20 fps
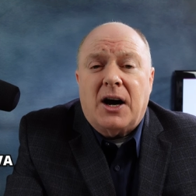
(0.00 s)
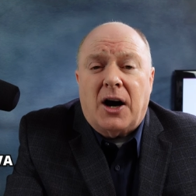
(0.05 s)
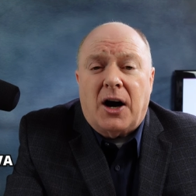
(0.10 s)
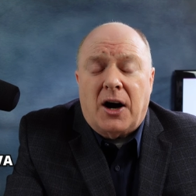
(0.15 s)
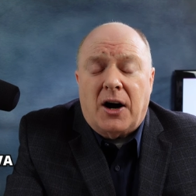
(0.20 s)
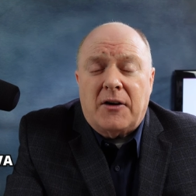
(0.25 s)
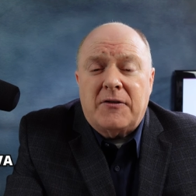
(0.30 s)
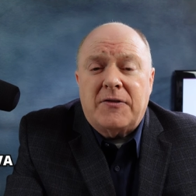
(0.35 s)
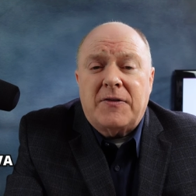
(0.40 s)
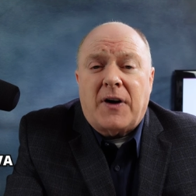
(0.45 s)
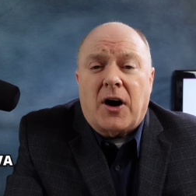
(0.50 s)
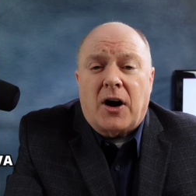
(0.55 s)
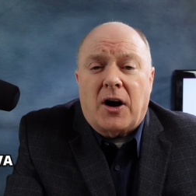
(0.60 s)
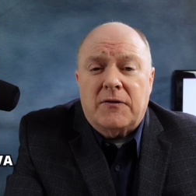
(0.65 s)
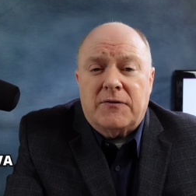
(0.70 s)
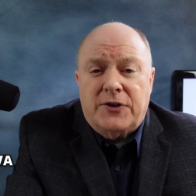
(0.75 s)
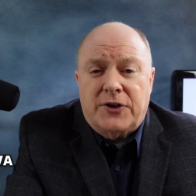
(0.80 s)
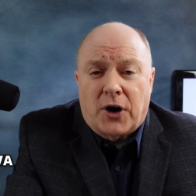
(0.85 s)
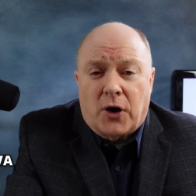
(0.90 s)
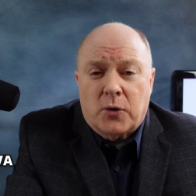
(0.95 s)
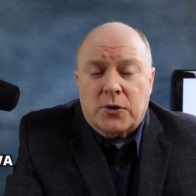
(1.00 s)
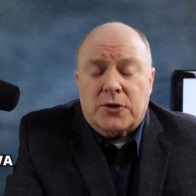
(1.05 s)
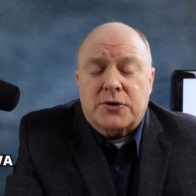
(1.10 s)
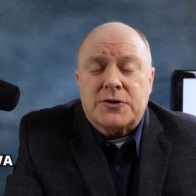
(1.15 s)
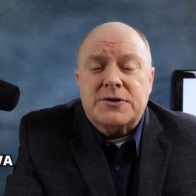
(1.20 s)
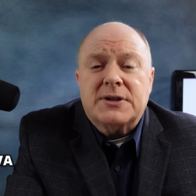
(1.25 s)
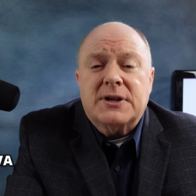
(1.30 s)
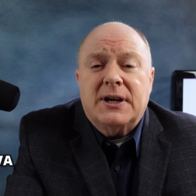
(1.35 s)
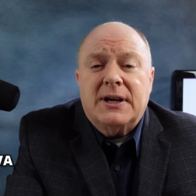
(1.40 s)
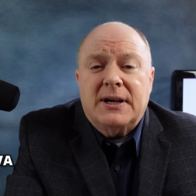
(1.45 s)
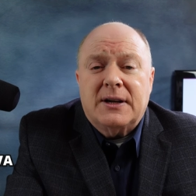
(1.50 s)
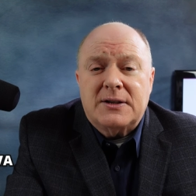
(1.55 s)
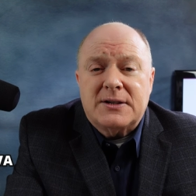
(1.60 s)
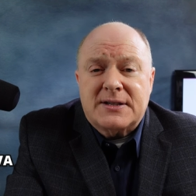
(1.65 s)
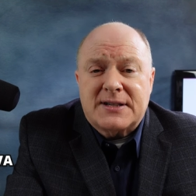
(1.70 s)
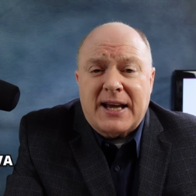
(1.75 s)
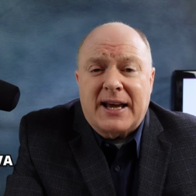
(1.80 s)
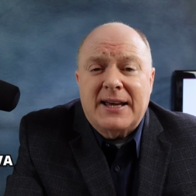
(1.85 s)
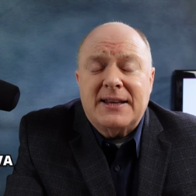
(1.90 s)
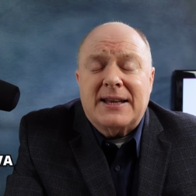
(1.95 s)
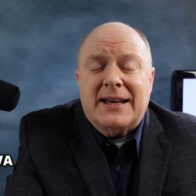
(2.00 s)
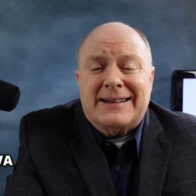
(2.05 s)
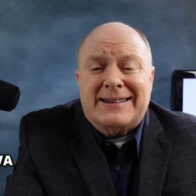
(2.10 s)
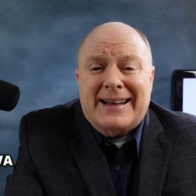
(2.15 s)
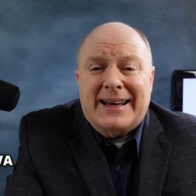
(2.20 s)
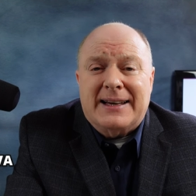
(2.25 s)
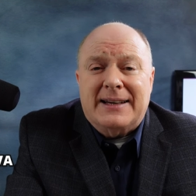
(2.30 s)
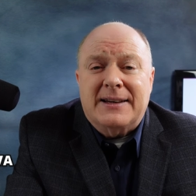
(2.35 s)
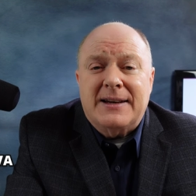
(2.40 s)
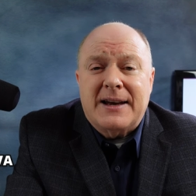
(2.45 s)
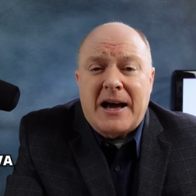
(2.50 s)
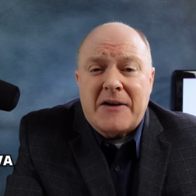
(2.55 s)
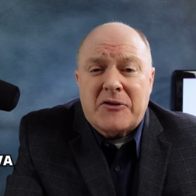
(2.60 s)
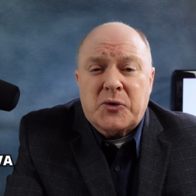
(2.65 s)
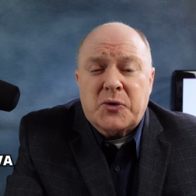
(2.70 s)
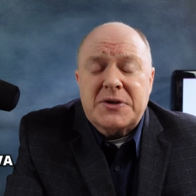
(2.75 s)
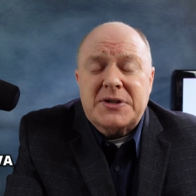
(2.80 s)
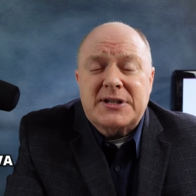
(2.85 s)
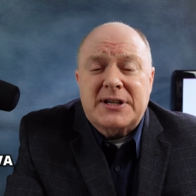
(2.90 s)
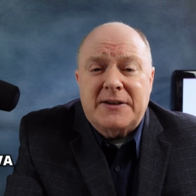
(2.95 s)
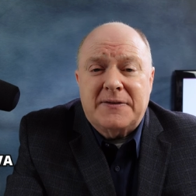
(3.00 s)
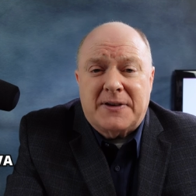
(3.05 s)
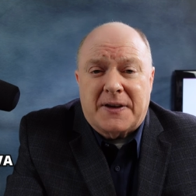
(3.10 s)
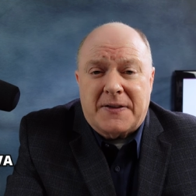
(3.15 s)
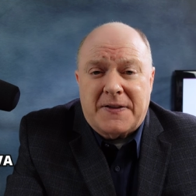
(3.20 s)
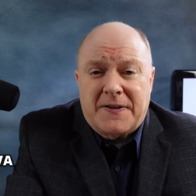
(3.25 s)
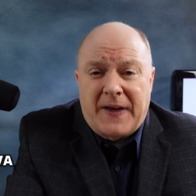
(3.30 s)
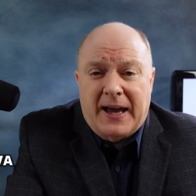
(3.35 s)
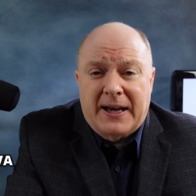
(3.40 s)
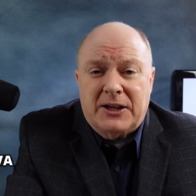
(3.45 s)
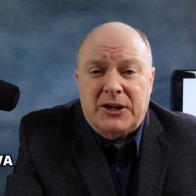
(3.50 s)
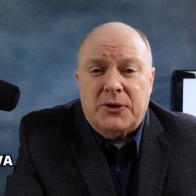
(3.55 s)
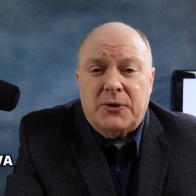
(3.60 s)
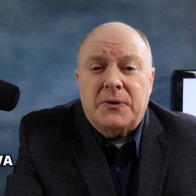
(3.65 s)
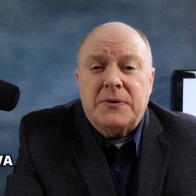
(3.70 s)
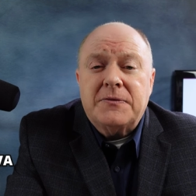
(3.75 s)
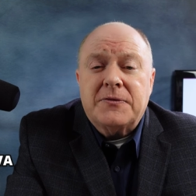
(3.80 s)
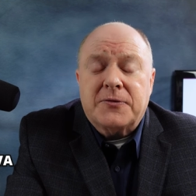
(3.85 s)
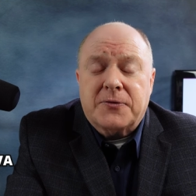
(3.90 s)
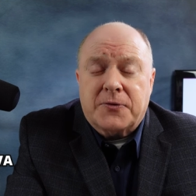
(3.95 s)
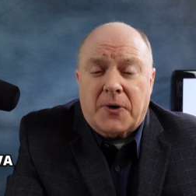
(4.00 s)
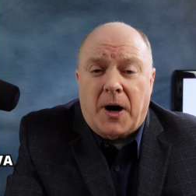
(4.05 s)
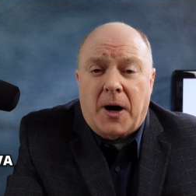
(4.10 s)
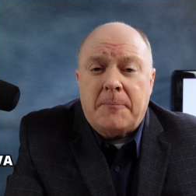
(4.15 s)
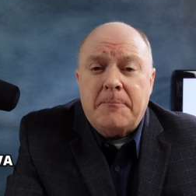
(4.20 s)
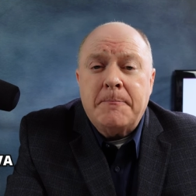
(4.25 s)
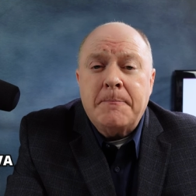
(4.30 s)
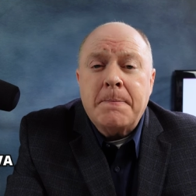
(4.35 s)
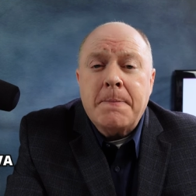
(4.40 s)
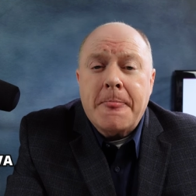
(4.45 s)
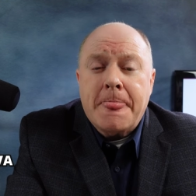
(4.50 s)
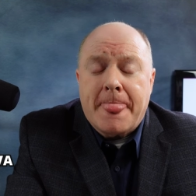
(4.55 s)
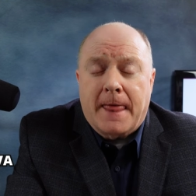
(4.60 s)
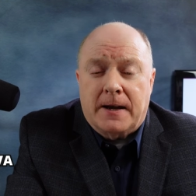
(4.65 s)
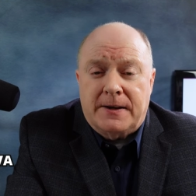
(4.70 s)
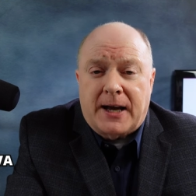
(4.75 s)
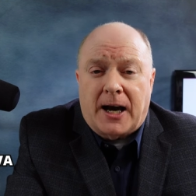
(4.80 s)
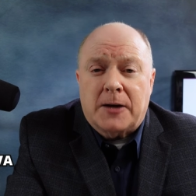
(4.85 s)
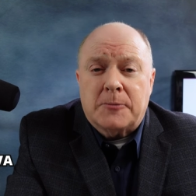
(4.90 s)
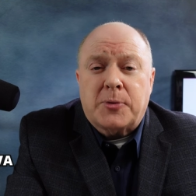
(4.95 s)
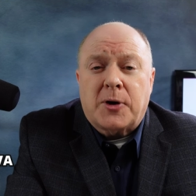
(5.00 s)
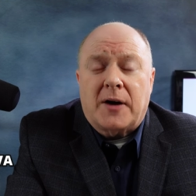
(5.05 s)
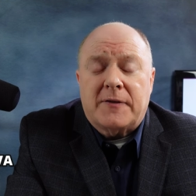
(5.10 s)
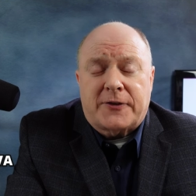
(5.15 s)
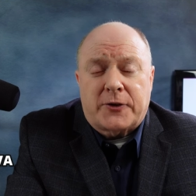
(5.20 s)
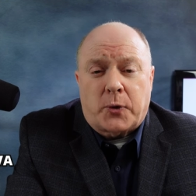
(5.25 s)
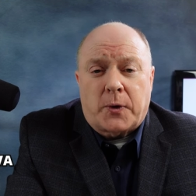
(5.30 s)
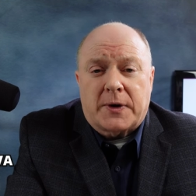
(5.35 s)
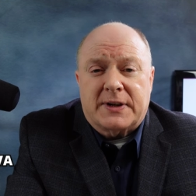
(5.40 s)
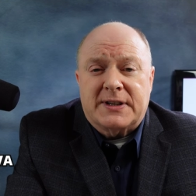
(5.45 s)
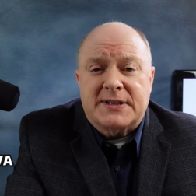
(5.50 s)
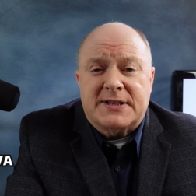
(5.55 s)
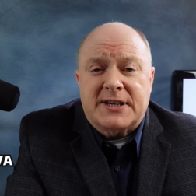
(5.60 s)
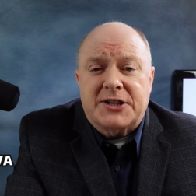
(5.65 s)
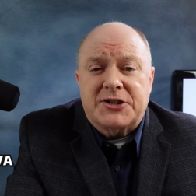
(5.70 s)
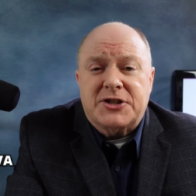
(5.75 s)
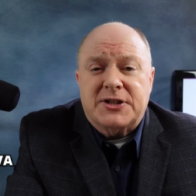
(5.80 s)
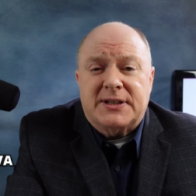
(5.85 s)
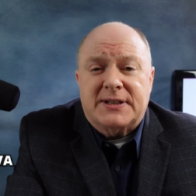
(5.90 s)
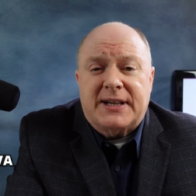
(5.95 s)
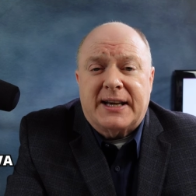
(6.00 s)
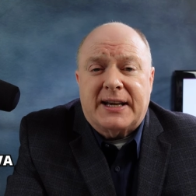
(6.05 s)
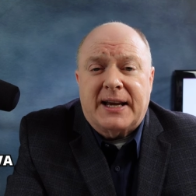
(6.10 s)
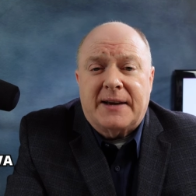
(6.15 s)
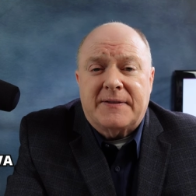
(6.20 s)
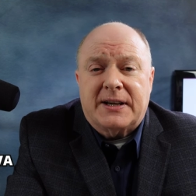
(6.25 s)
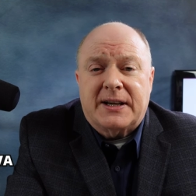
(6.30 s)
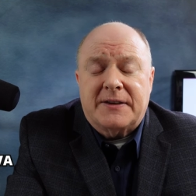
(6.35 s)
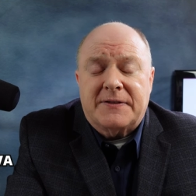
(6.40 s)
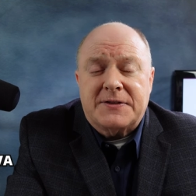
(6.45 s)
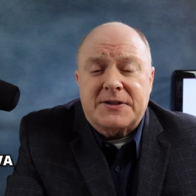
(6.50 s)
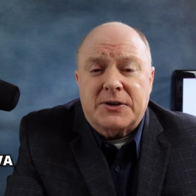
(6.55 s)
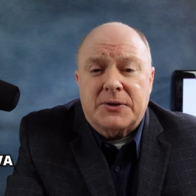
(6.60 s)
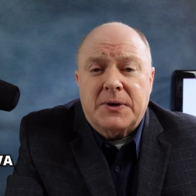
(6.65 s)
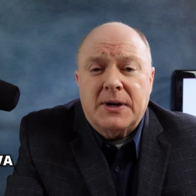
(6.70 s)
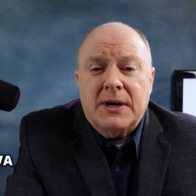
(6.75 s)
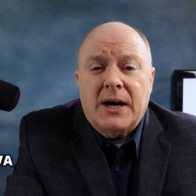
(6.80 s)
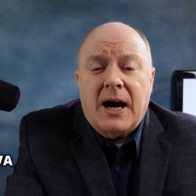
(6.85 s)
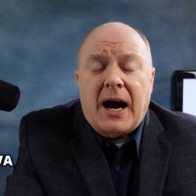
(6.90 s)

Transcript: of donors say that they never received a thank you from the nonprofit organization that they gave a gift to.